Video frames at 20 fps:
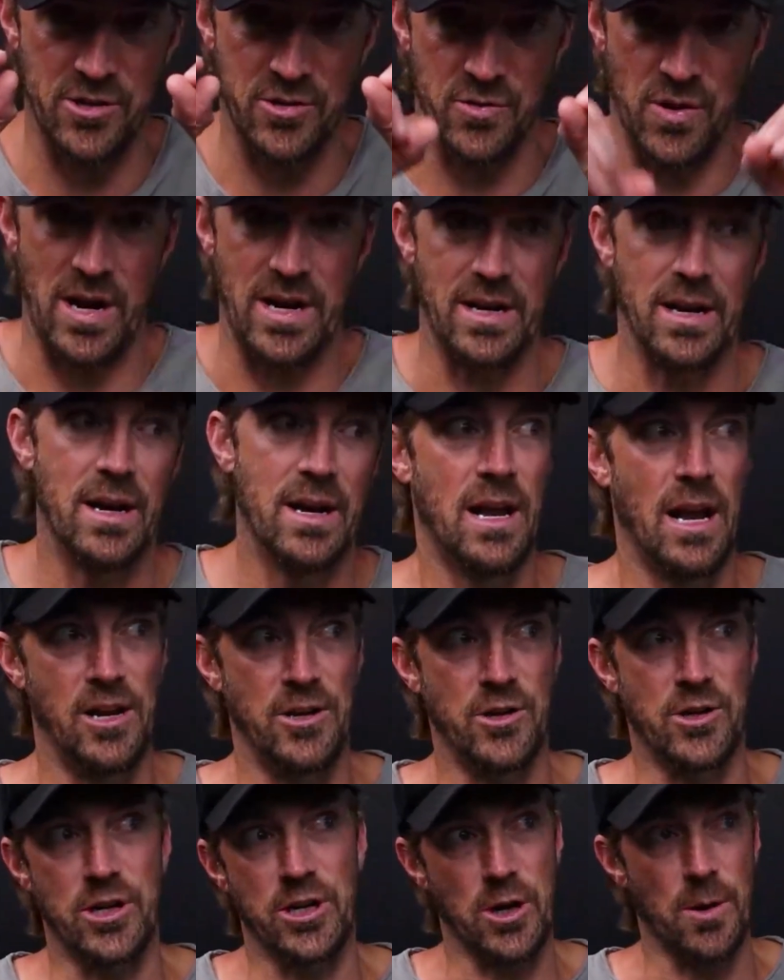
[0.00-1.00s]
rate, and
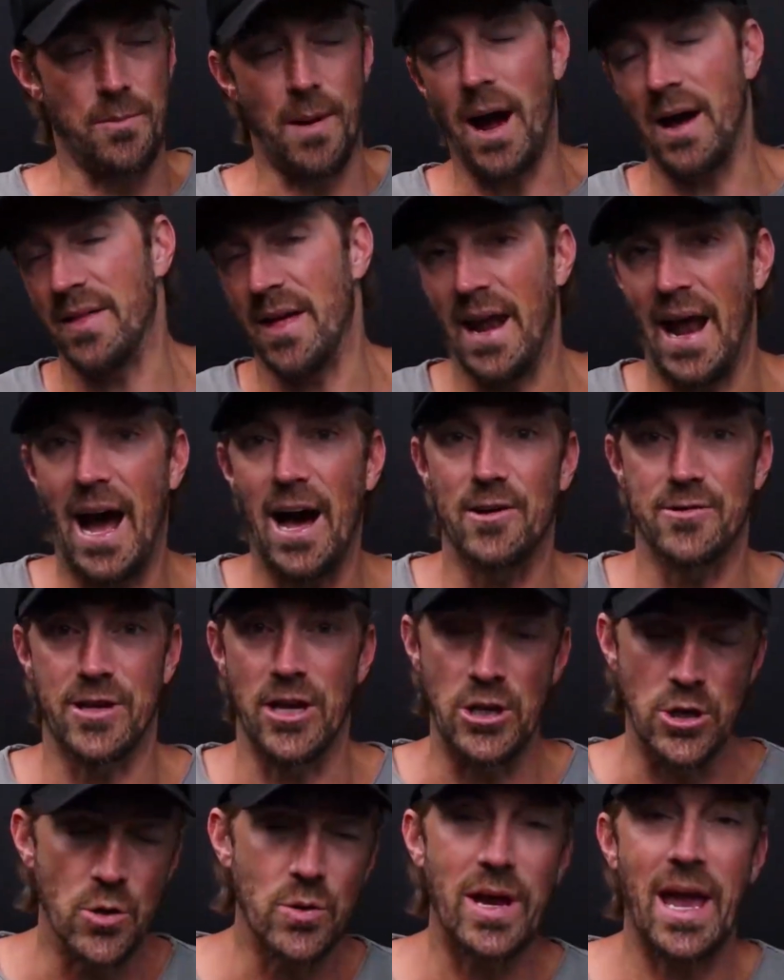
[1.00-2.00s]
you're going to go buy that house
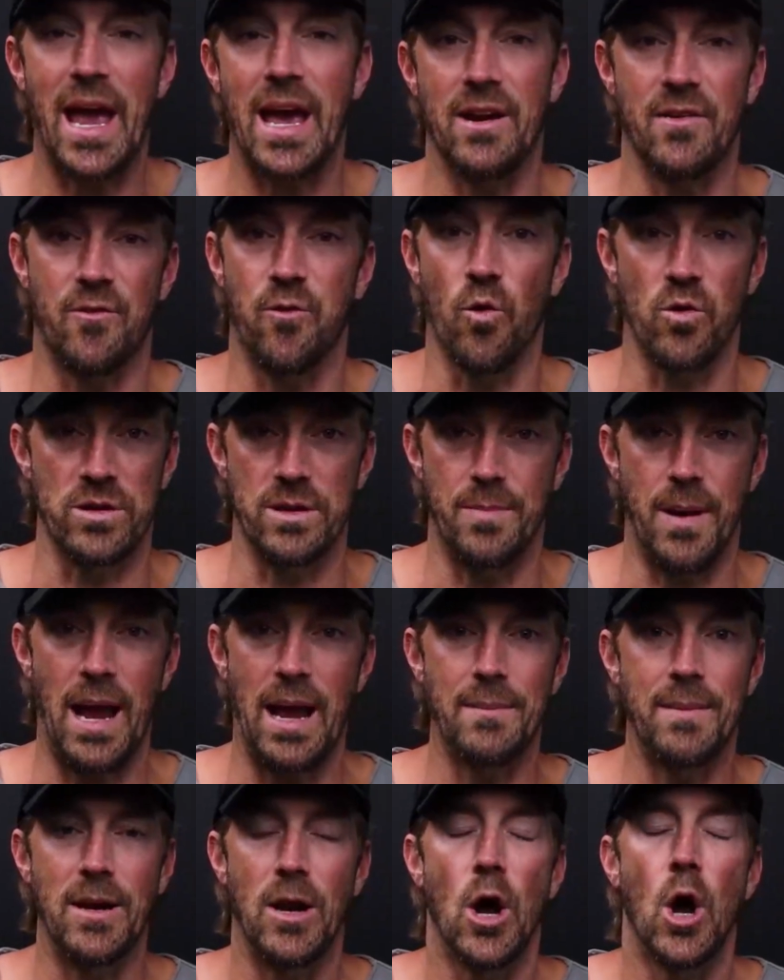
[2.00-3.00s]
and you can't afford the
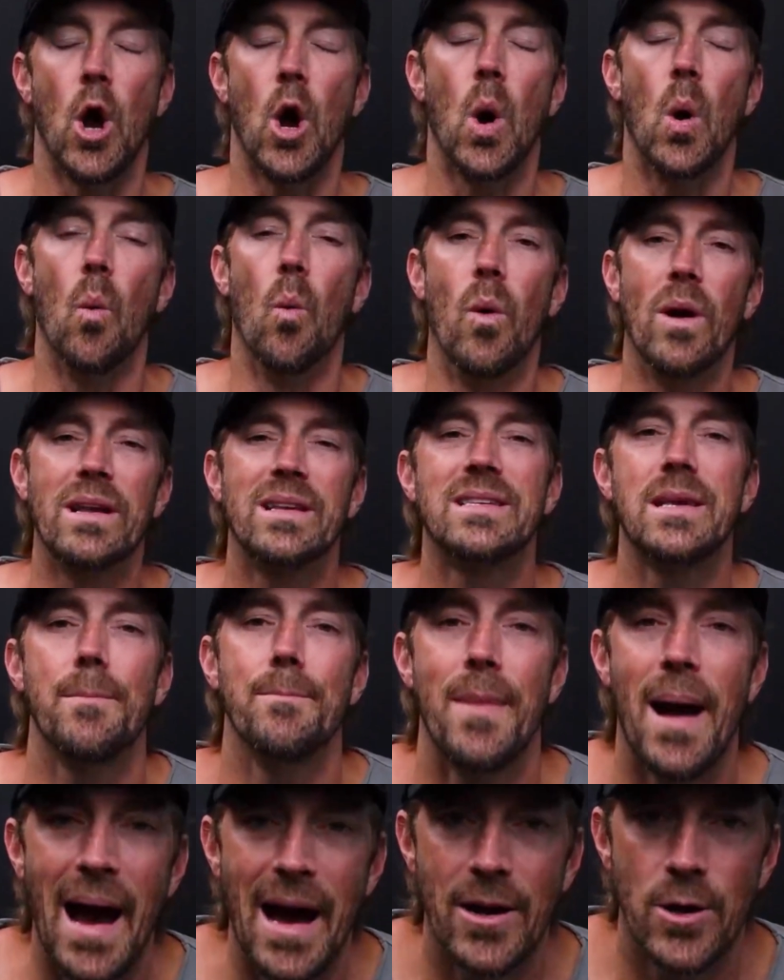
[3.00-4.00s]
payment, what does it
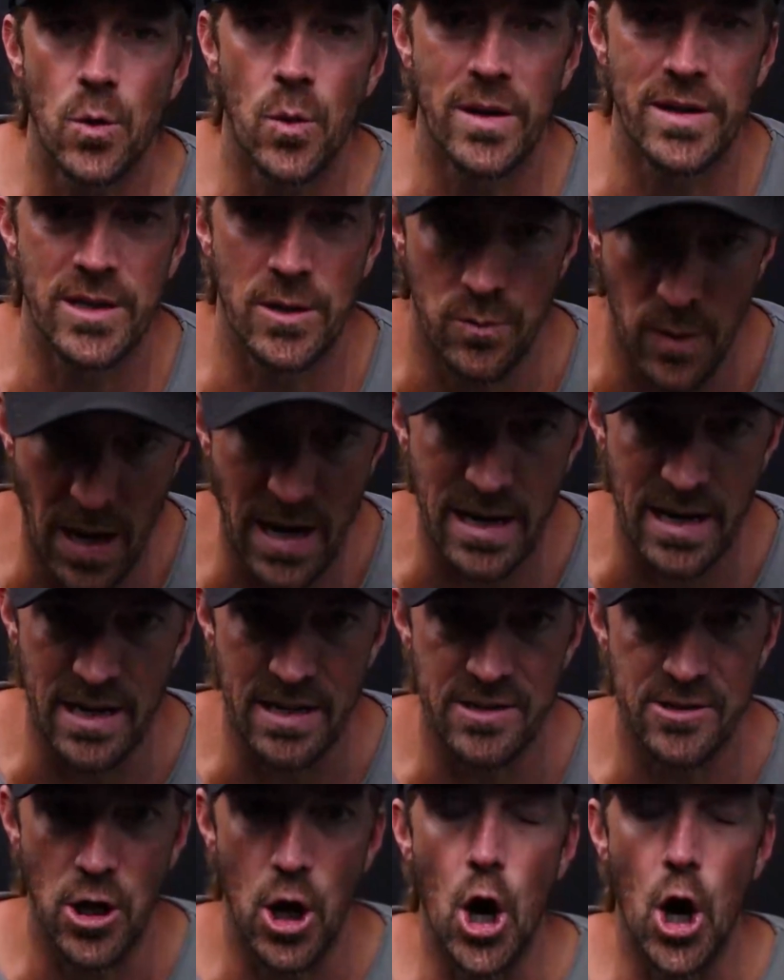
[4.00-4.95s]
matter what the rate is?